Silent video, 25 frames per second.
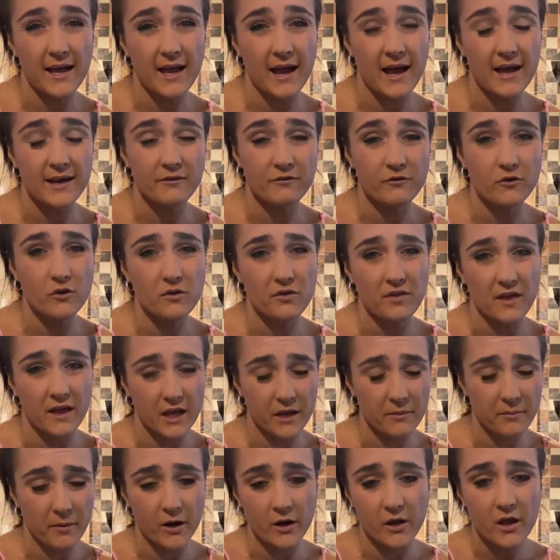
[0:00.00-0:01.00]
And if you think
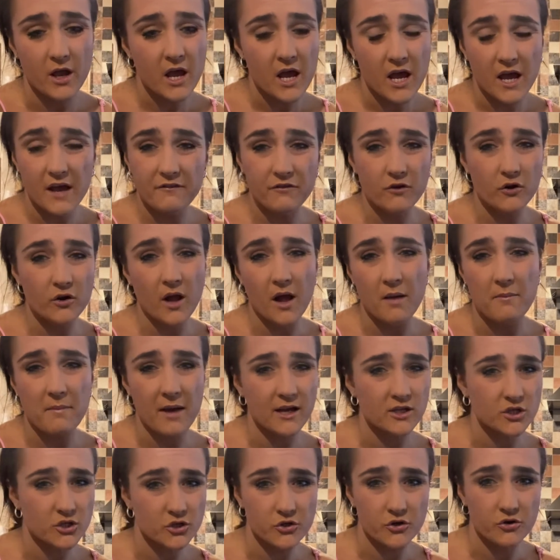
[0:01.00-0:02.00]
about it, if you're not
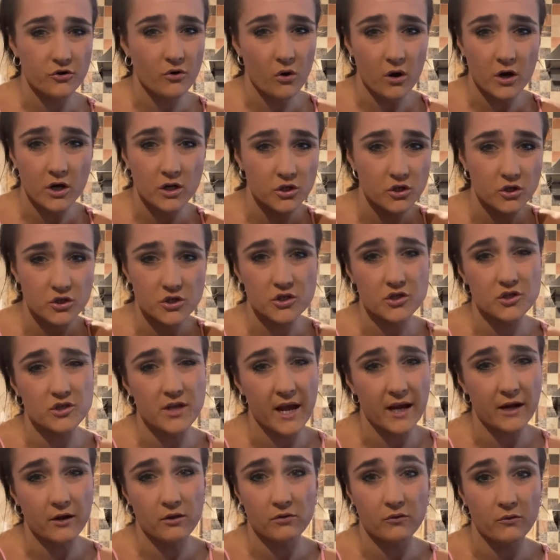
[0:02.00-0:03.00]
measuring your oil and you're just
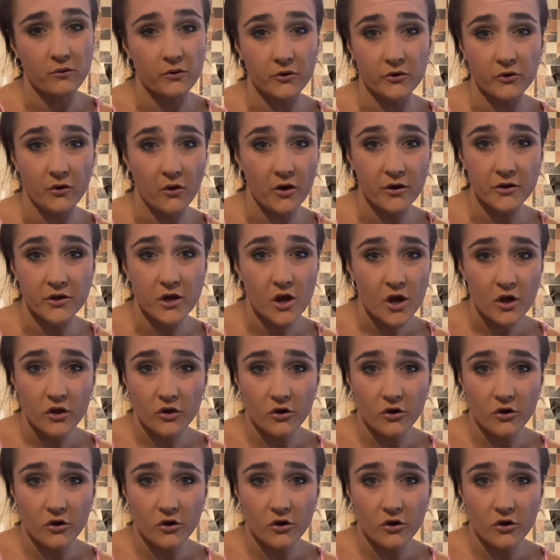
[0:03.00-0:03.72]
kind of throwing it on,